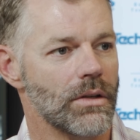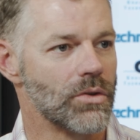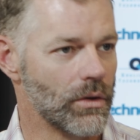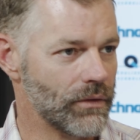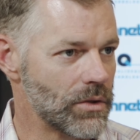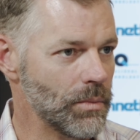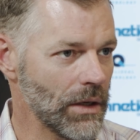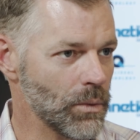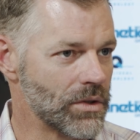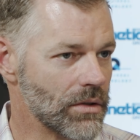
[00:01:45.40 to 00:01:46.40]
the surface
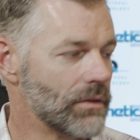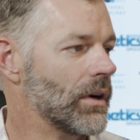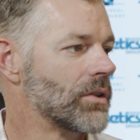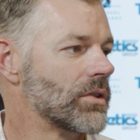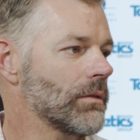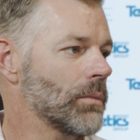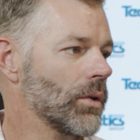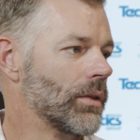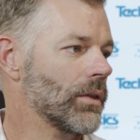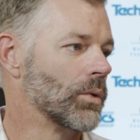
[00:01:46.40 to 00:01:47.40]
speed, which is a function of
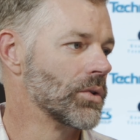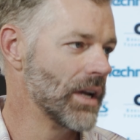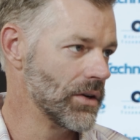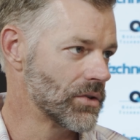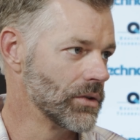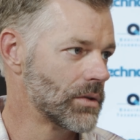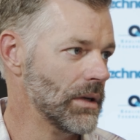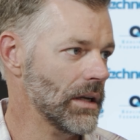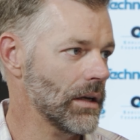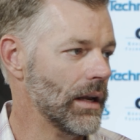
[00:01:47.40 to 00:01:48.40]
both the rotational
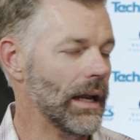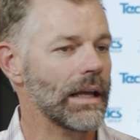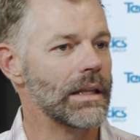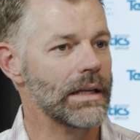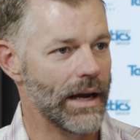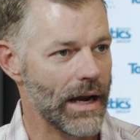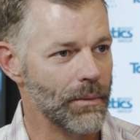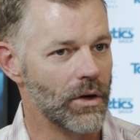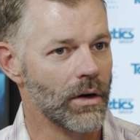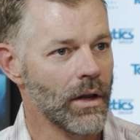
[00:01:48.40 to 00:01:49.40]
speed and the diameter,